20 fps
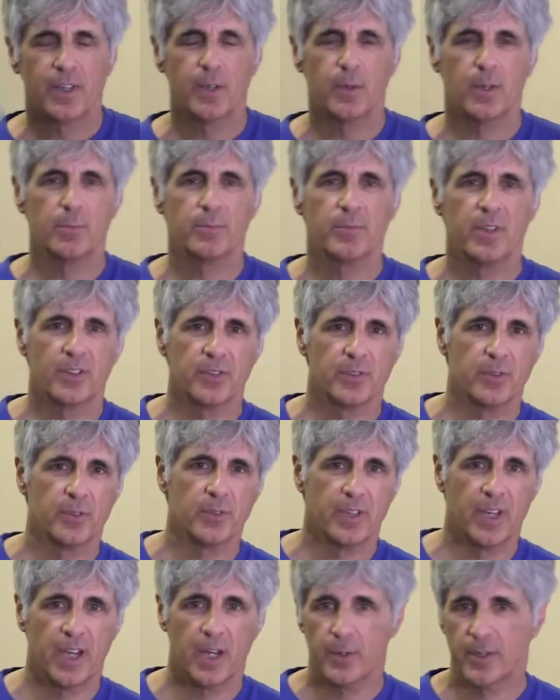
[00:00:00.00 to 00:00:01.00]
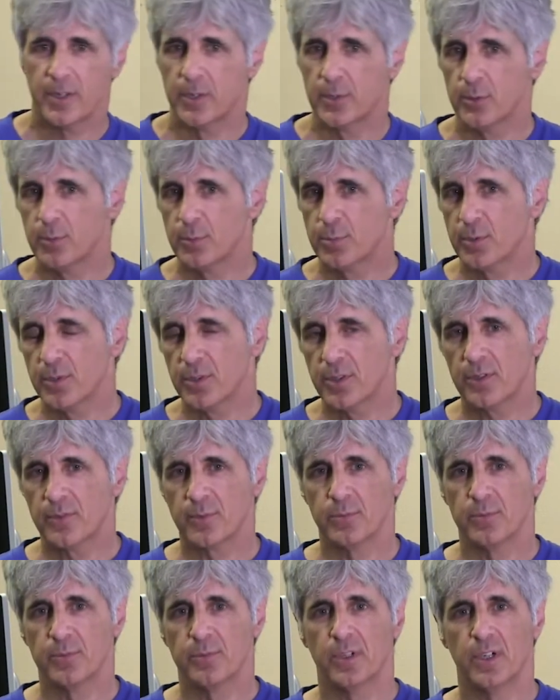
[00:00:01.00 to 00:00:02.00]
well, I'm Dr. Gary Goldberg
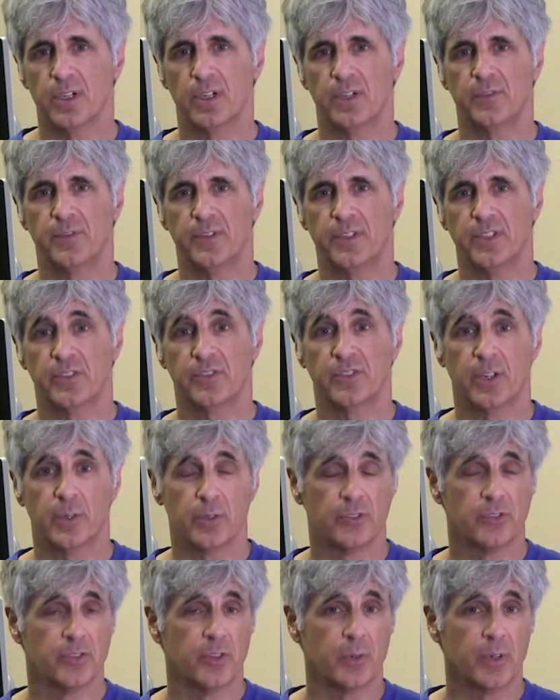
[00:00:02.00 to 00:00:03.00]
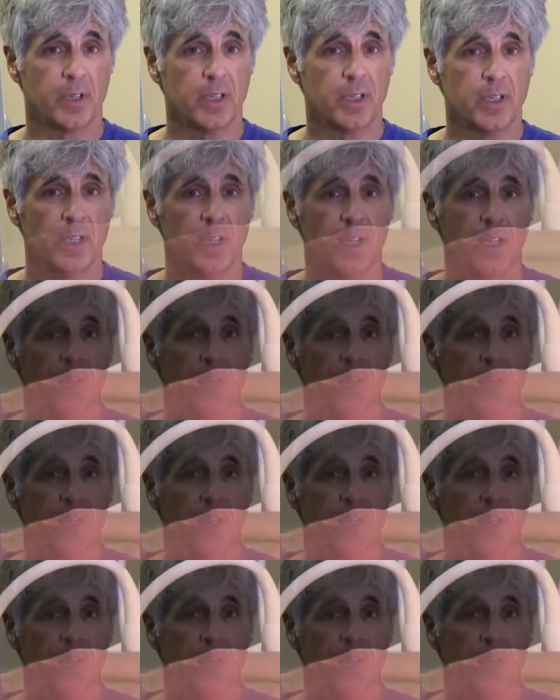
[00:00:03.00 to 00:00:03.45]
from uh, Phoenix, Arizona.